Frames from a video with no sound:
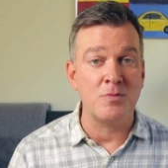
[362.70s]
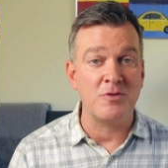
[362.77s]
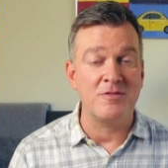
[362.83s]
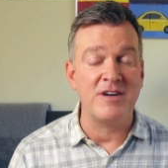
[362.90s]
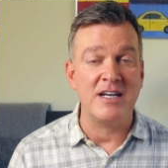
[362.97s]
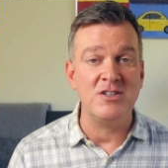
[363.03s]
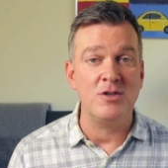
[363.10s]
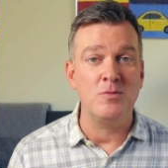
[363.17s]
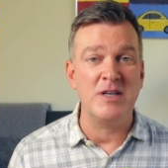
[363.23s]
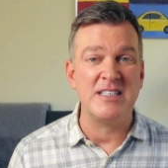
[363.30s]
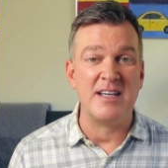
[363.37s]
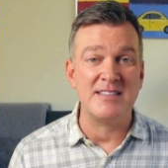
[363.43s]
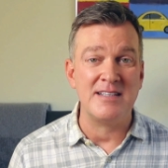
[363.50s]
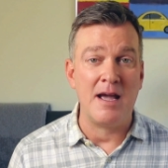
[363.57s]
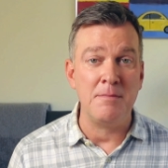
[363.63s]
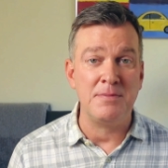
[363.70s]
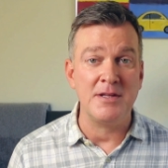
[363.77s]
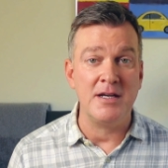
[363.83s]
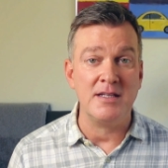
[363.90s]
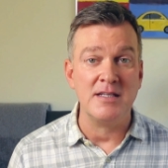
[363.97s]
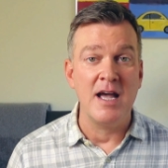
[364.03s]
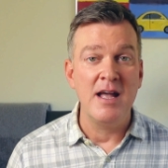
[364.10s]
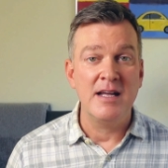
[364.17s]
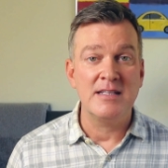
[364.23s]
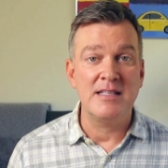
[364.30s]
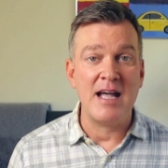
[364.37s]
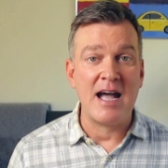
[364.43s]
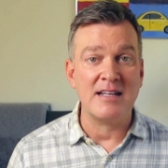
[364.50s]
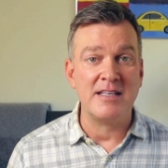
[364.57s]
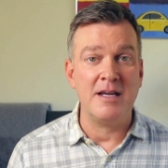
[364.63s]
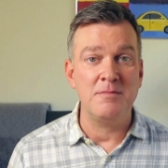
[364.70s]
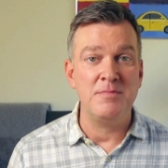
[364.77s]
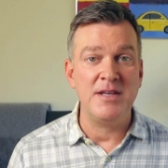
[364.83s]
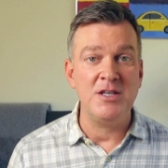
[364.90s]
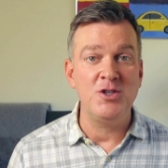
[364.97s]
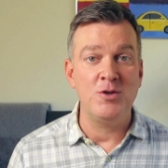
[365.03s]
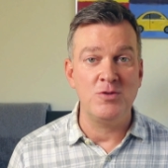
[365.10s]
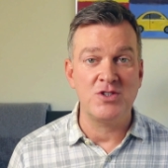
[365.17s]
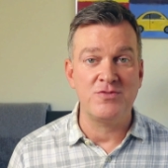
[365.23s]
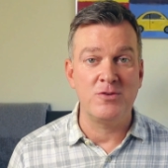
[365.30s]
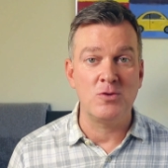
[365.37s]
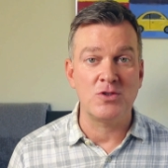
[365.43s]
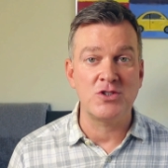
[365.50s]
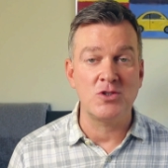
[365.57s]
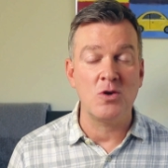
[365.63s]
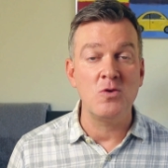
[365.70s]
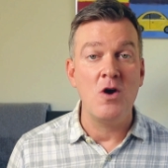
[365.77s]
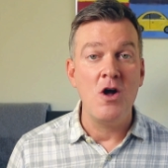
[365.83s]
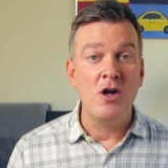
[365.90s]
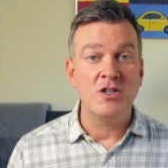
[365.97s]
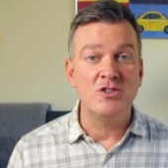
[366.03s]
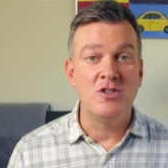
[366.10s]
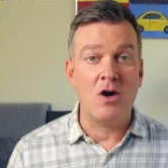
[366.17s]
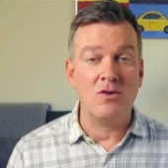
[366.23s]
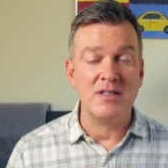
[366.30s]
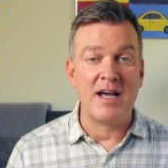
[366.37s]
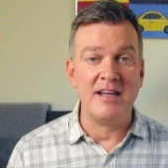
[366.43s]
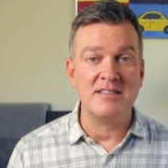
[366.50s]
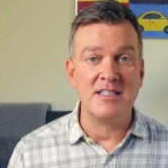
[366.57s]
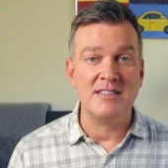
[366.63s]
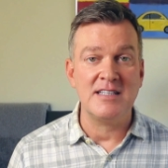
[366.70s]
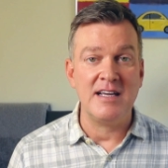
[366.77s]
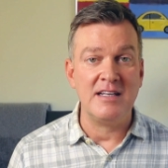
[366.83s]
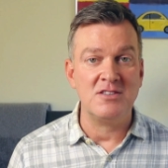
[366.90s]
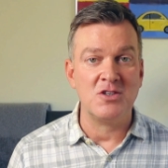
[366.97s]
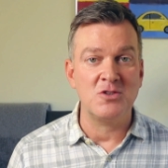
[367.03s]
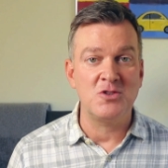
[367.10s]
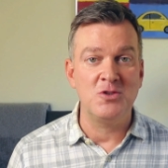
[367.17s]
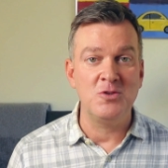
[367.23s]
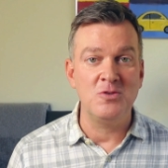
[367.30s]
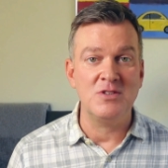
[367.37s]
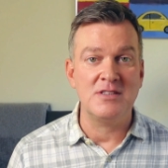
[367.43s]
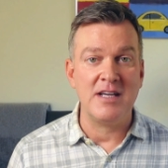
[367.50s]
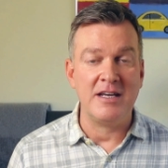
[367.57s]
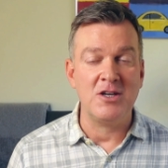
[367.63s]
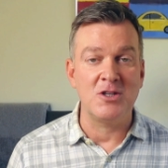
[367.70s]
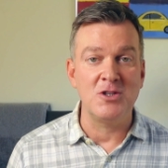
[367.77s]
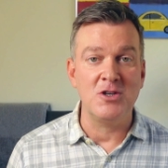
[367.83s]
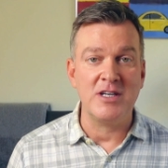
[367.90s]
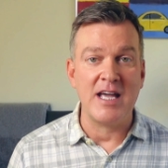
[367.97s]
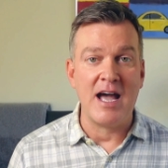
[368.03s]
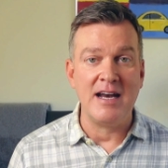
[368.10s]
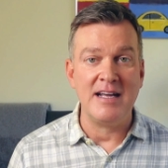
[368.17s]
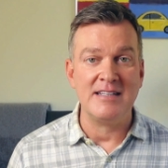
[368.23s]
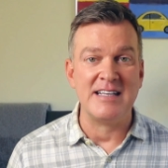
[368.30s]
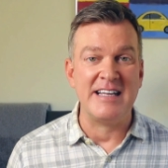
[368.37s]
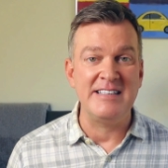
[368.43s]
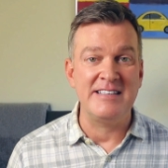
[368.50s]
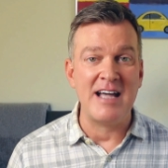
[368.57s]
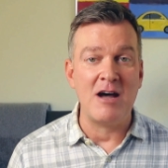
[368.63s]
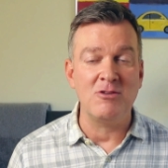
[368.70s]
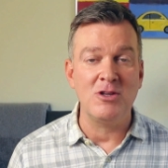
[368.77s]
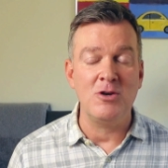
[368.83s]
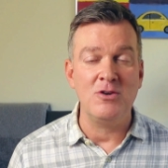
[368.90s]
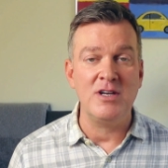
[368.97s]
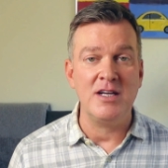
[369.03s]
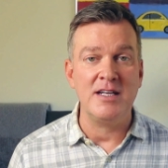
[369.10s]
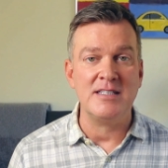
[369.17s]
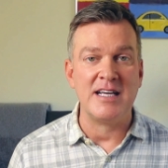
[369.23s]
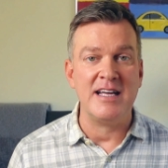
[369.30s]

provide you with a template that can be useful. So don't hesitate to take a look at it and download it.